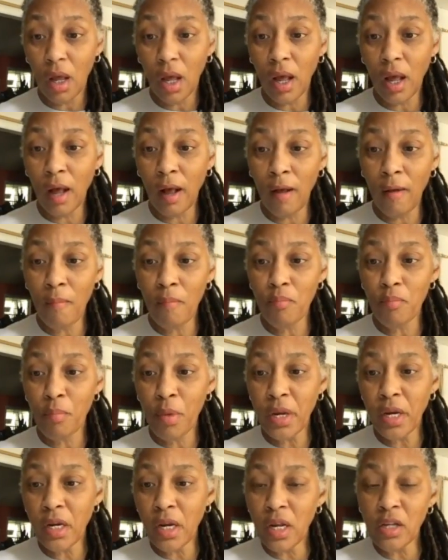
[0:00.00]

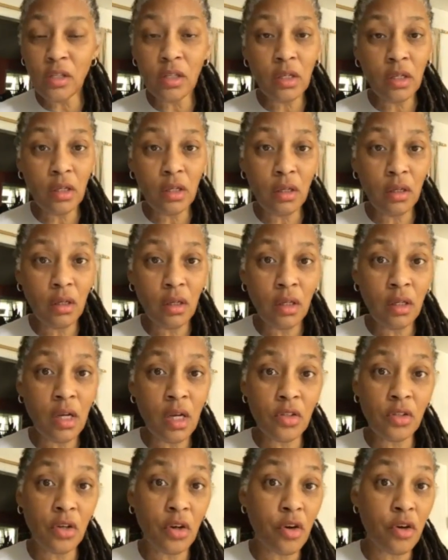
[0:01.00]
But it
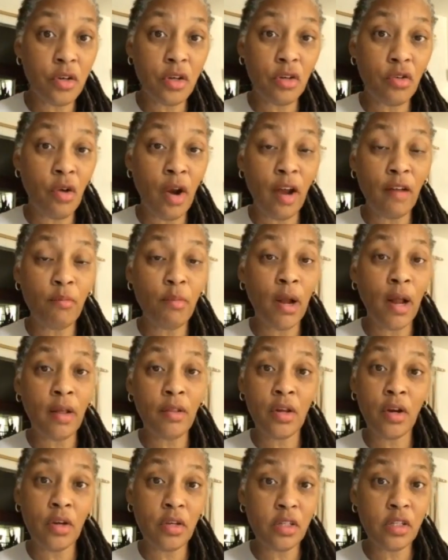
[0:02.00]
doesn't hurt to drive by
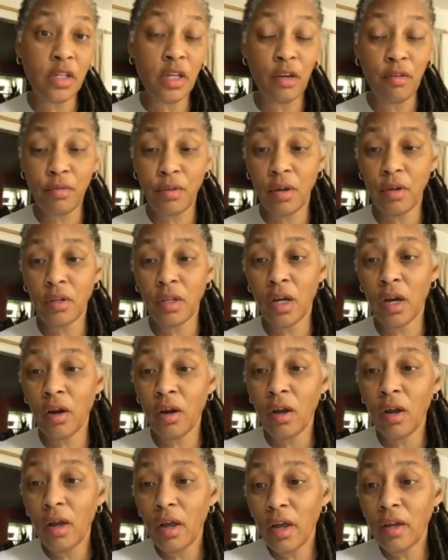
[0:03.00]
there and see if they're there.
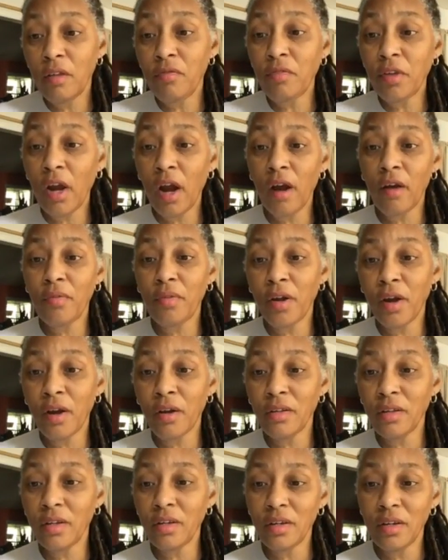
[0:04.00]
And if they are there,
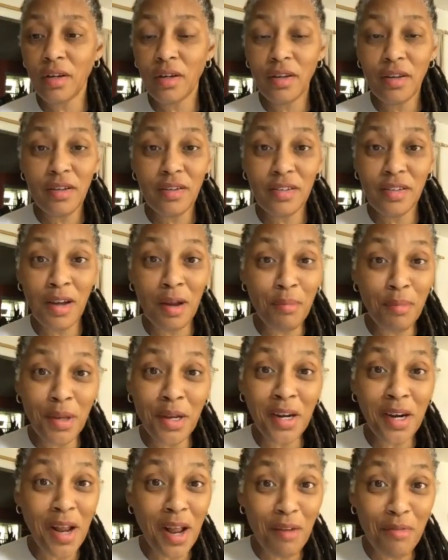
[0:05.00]
then jump in
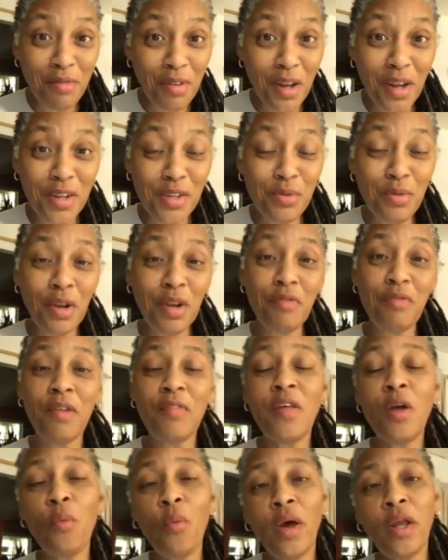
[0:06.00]
and have fun. It's really fun.
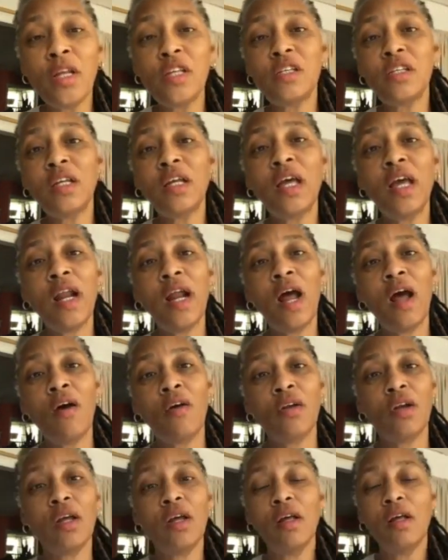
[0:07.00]
They want us to get
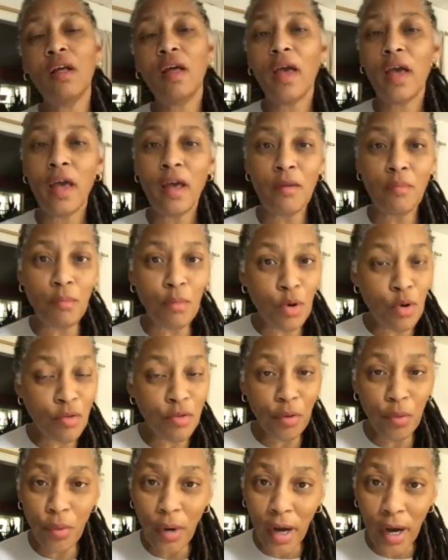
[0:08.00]
out and move
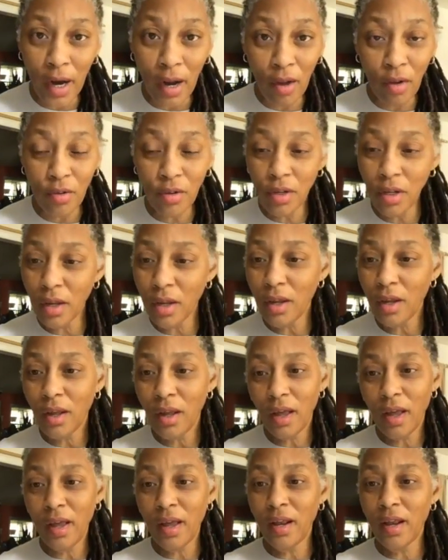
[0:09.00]
around
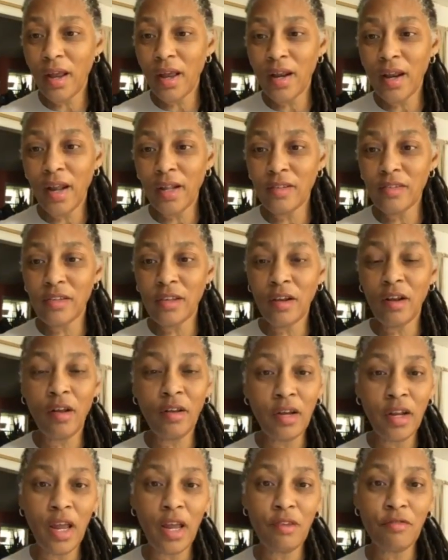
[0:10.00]
and not sit all
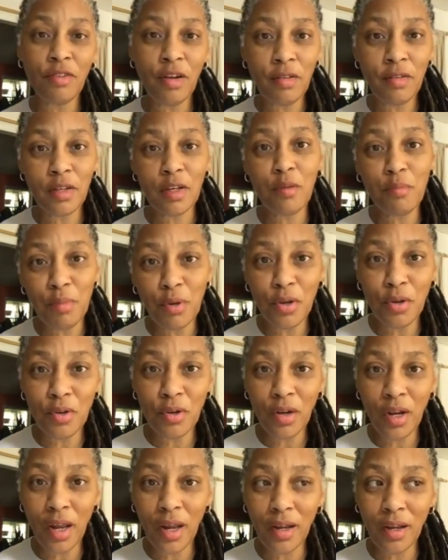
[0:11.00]
day in front of the computer
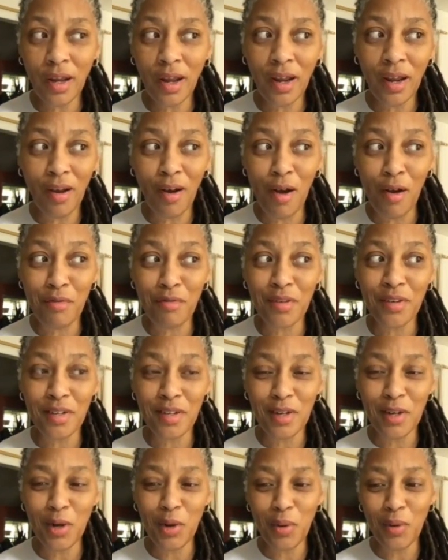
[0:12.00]
like I often
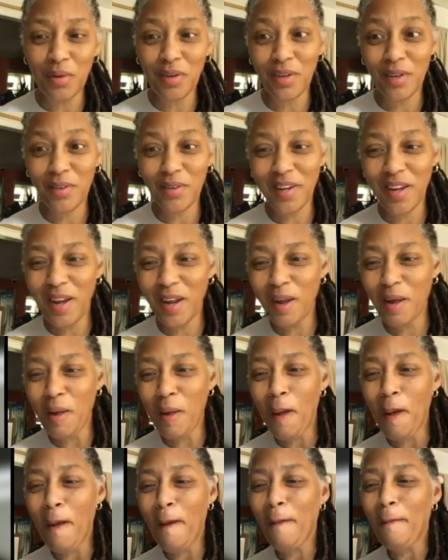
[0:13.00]
do.
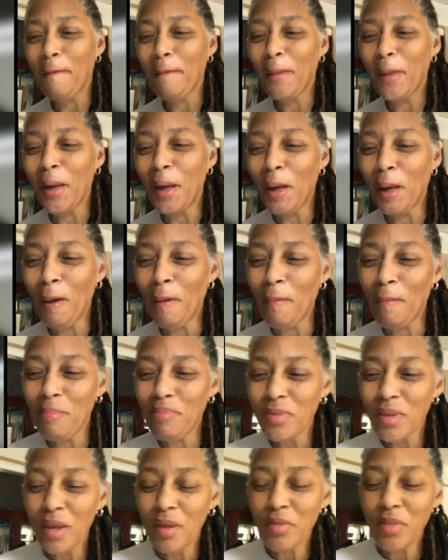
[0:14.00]
Okay.
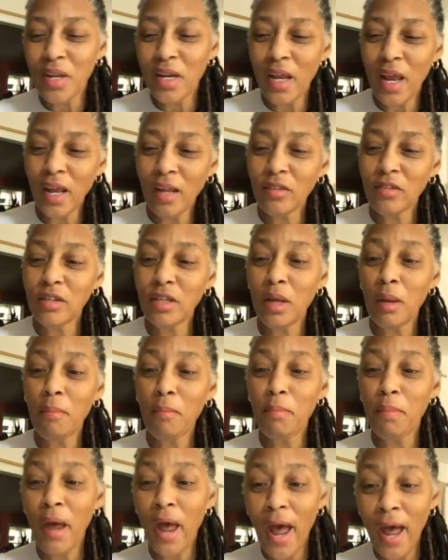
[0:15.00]
The next
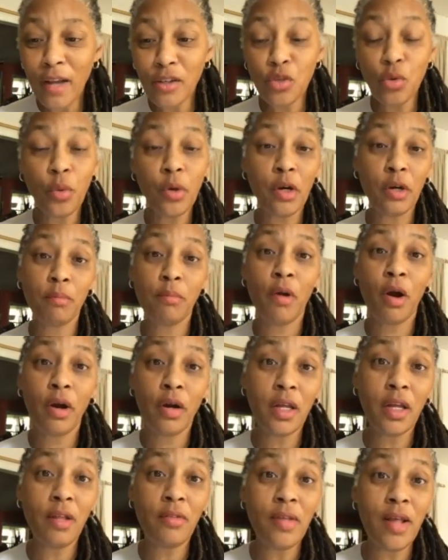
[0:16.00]
patchwork
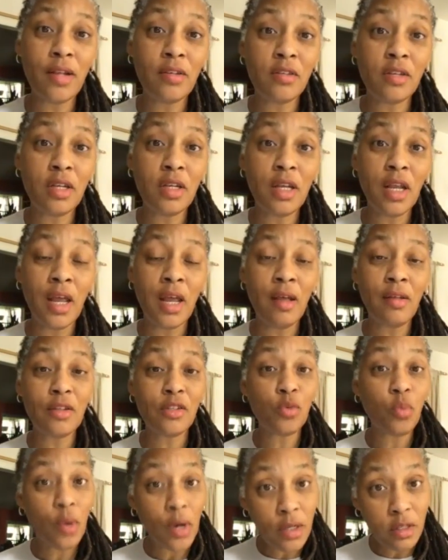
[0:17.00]
market, that's today,
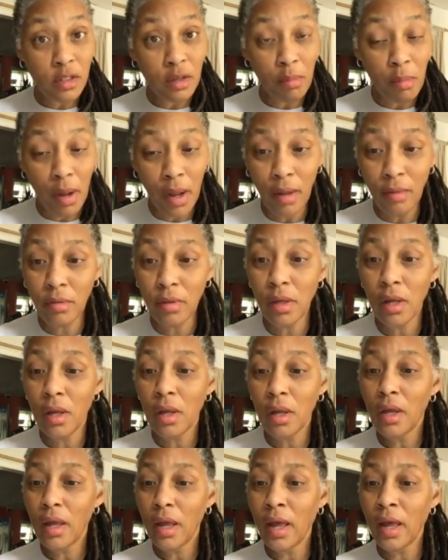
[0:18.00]
it's once a month,
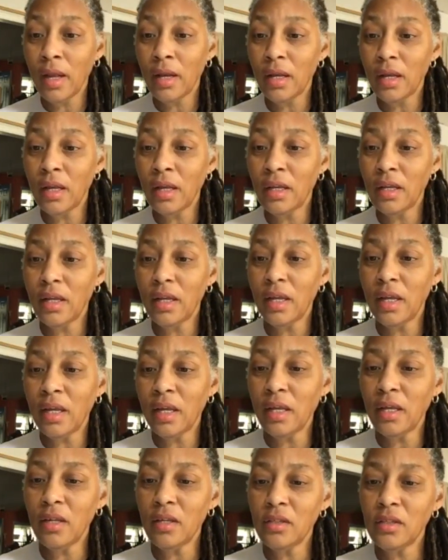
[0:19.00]
and it
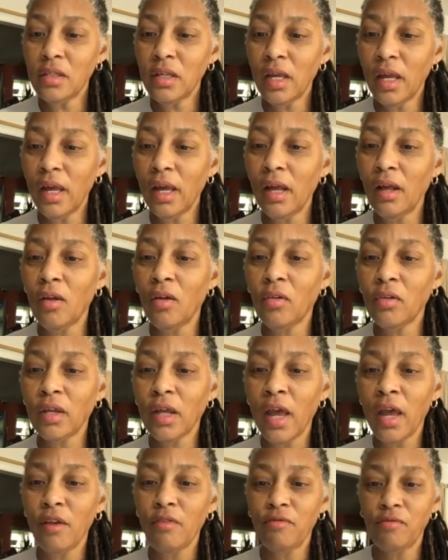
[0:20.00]
is held
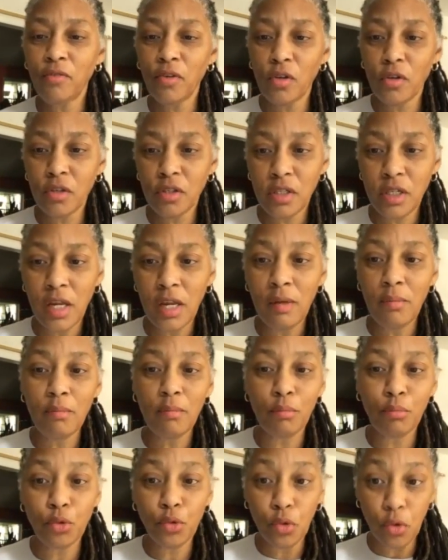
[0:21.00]
at Full
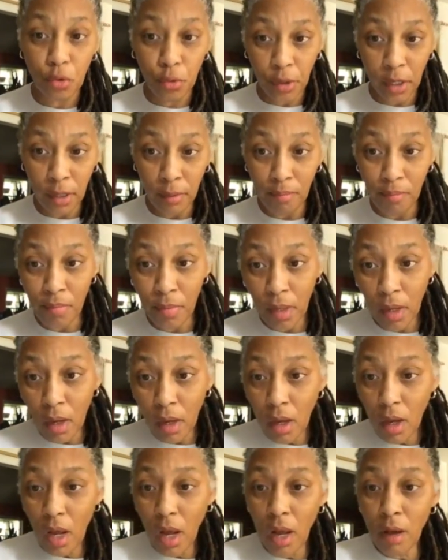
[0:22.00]
Steam Brewery
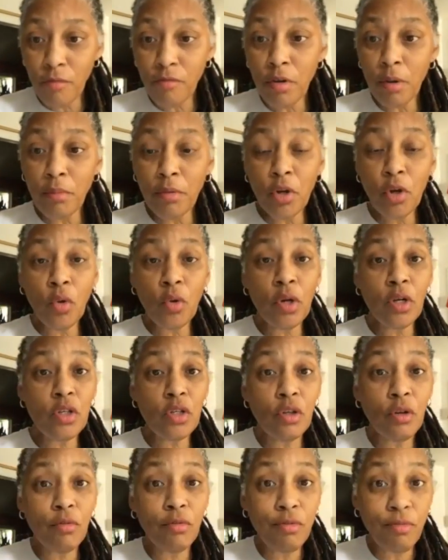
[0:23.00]
from noon
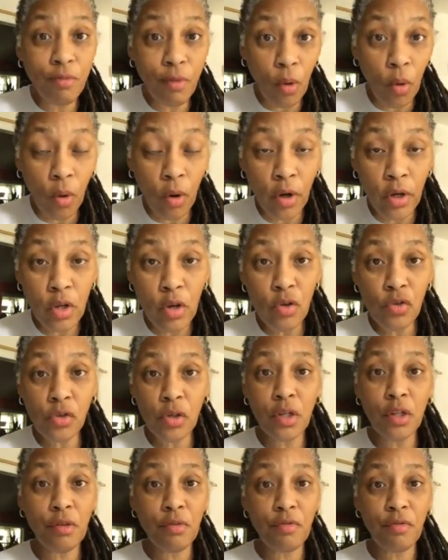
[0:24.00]
until 4,
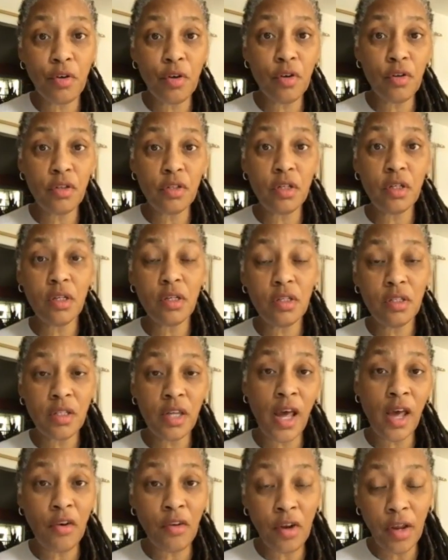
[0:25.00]
usually the first
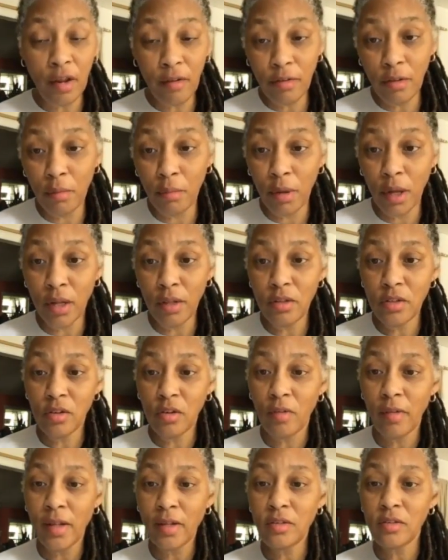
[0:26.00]
Saturday of the month,
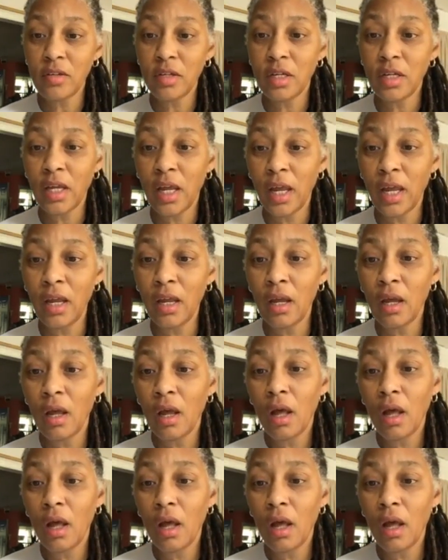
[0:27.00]
so that's today.